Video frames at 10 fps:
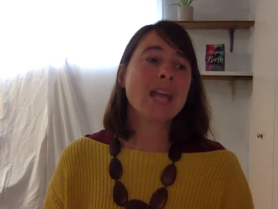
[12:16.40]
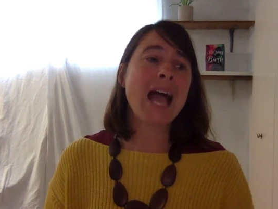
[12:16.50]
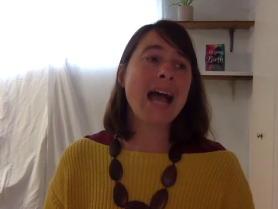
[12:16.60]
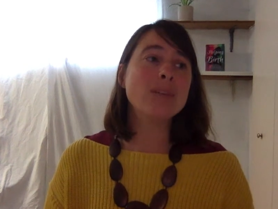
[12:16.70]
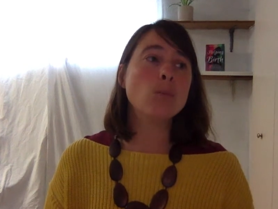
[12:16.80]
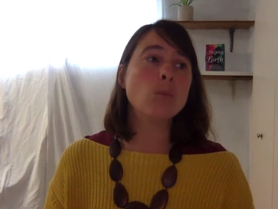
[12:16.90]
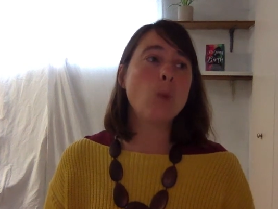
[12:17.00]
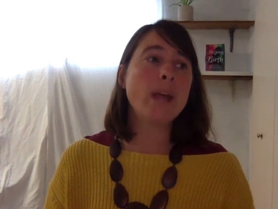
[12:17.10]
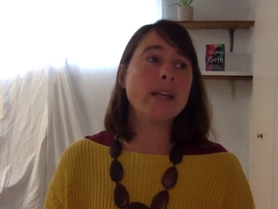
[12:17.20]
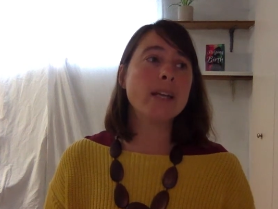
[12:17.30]
And
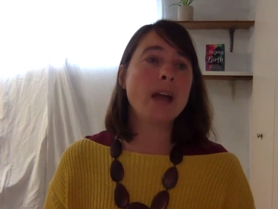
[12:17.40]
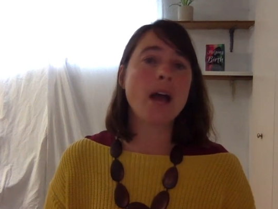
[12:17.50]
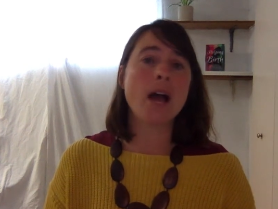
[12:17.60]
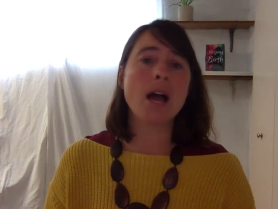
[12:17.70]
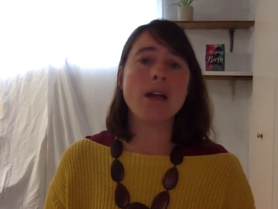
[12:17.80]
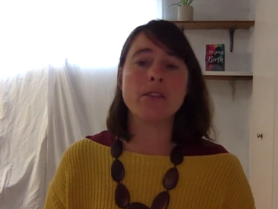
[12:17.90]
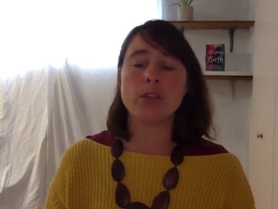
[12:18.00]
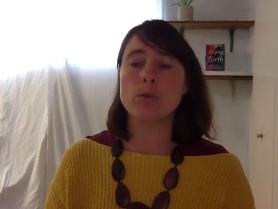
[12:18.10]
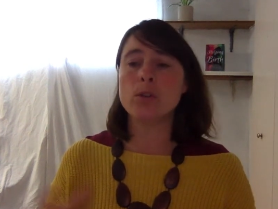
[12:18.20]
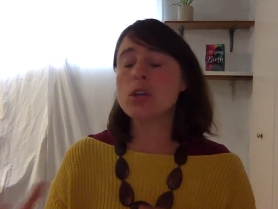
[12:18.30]
when
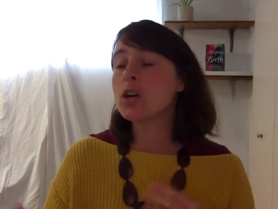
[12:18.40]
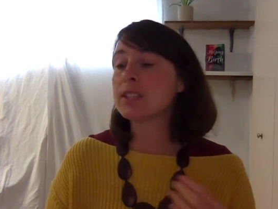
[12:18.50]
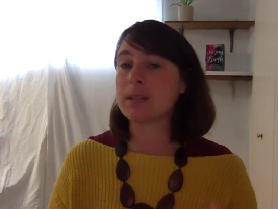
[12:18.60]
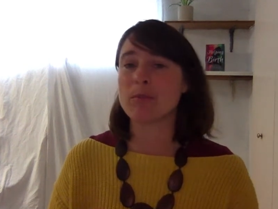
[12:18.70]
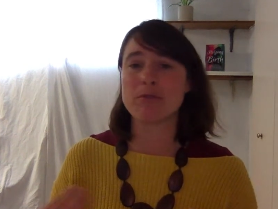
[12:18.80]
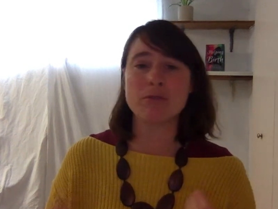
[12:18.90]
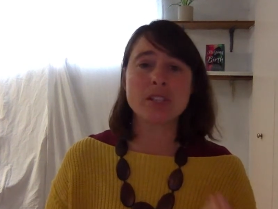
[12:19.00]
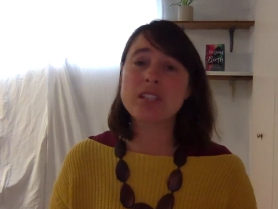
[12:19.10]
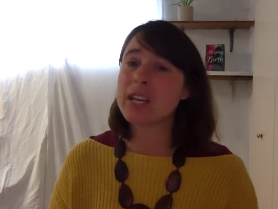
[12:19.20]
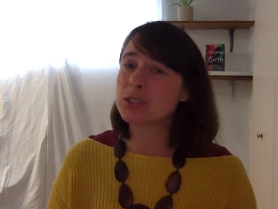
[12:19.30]
you look at some of the
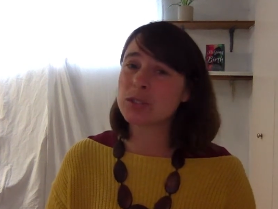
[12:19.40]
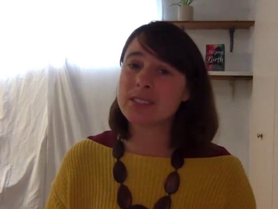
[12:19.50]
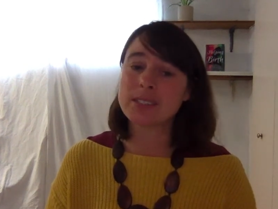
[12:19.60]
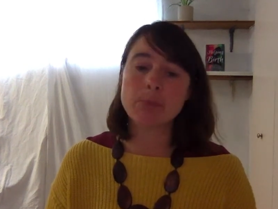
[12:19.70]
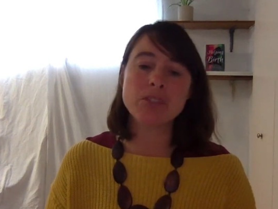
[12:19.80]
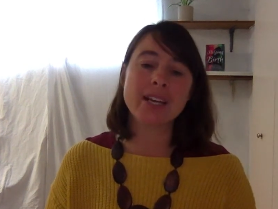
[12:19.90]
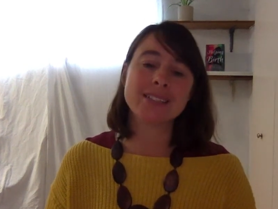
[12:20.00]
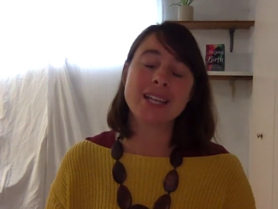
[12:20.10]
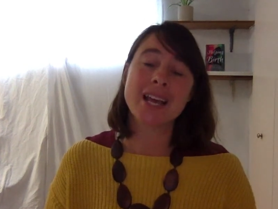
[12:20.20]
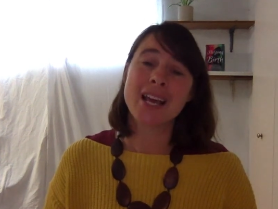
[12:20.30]
research on the
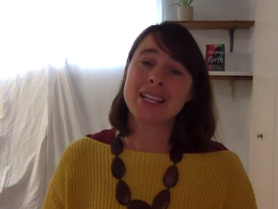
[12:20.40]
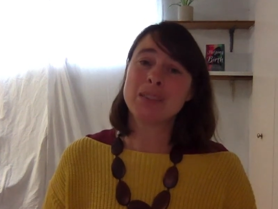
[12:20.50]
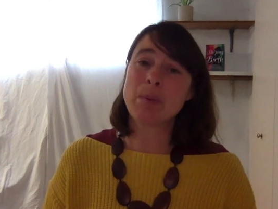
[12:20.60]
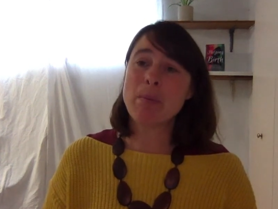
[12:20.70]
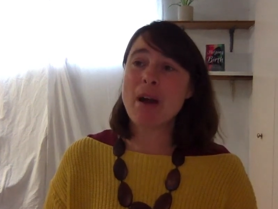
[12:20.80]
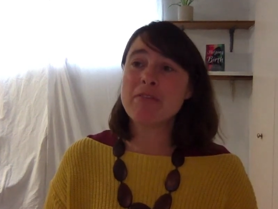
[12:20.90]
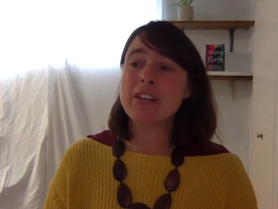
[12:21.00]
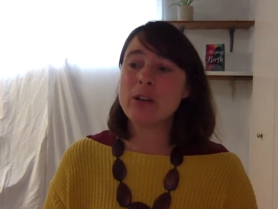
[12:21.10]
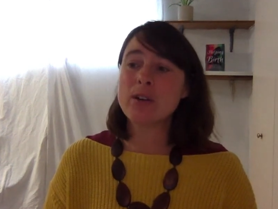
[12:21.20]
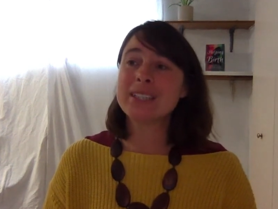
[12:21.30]
subject, to be
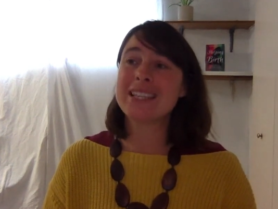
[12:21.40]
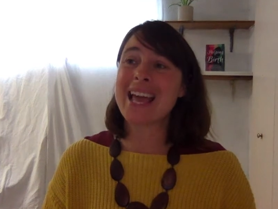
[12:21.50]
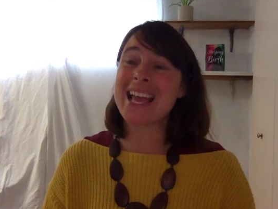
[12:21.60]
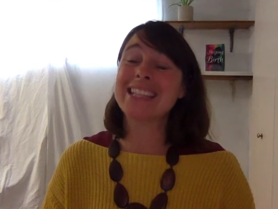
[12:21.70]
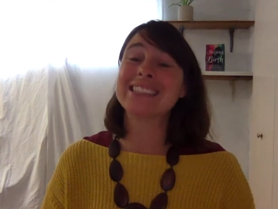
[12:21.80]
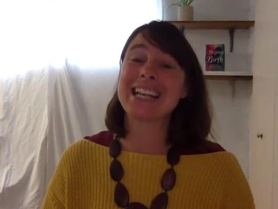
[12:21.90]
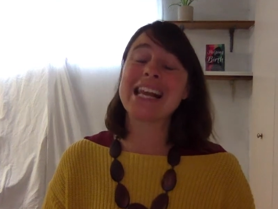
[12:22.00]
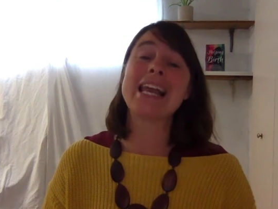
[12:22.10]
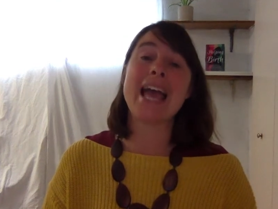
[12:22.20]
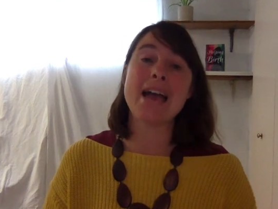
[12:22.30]
perfectly honest, there isn't
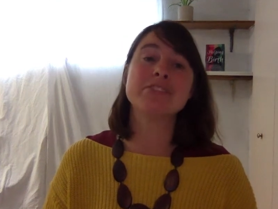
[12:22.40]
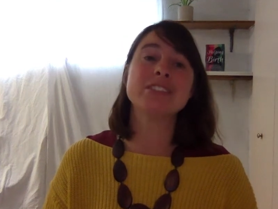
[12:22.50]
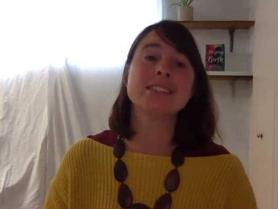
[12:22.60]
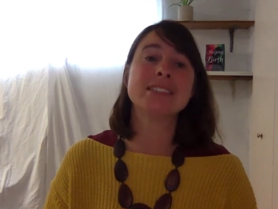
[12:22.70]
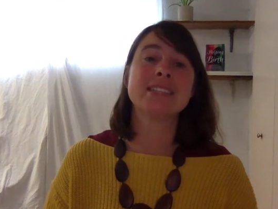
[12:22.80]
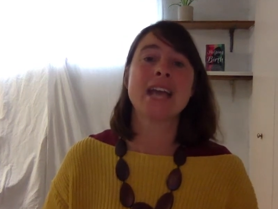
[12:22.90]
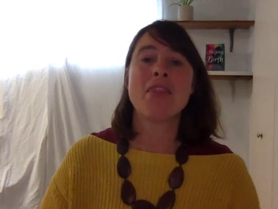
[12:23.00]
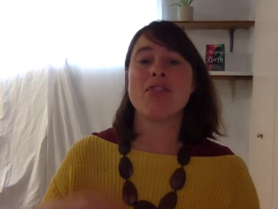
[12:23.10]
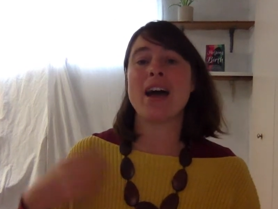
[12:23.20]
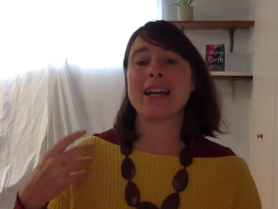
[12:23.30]
clear evidence
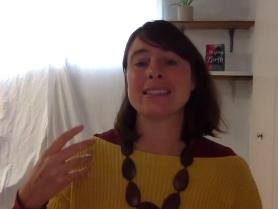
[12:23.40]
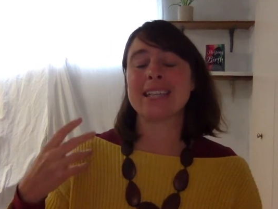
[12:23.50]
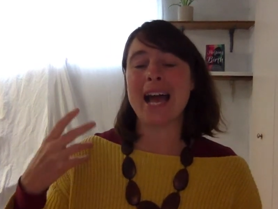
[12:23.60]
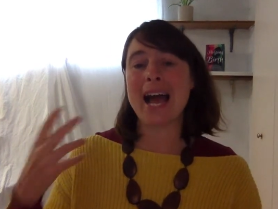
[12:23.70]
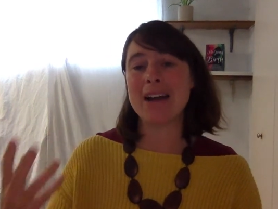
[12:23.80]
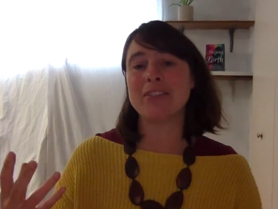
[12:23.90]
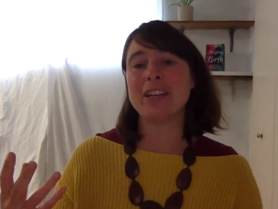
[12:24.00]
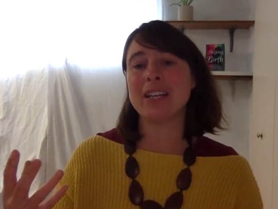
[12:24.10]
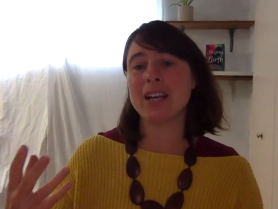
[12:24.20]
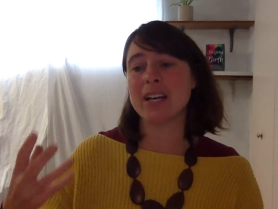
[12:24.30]
that
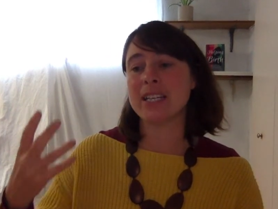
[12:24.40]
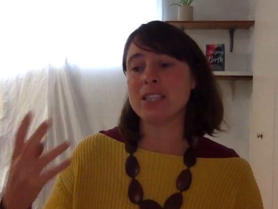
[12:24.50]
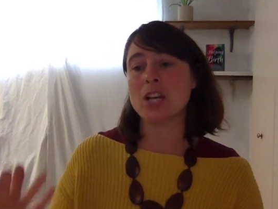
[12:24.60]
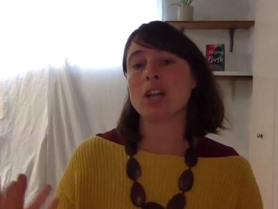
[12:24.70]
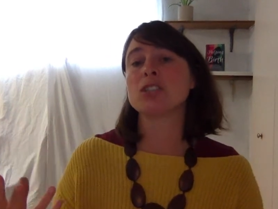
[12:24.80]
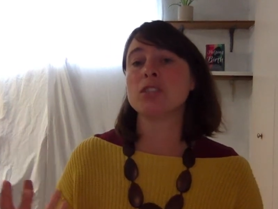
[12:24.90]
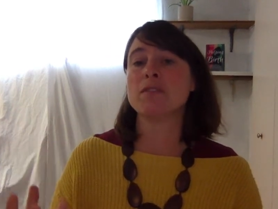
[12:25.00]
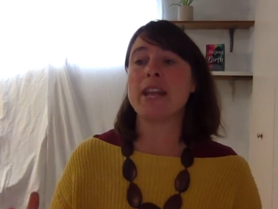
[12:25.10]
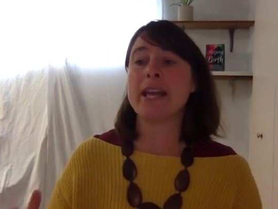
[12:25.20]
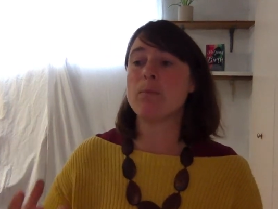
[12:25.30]
having an induction of
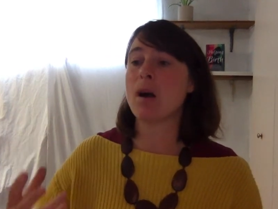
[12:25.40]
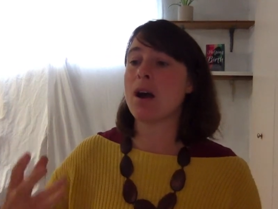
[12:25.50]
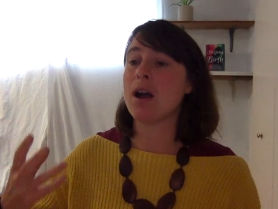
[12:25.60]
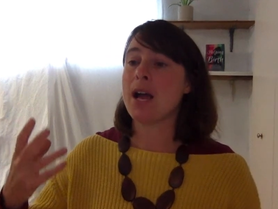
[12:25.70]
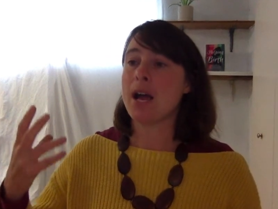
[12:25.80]
labour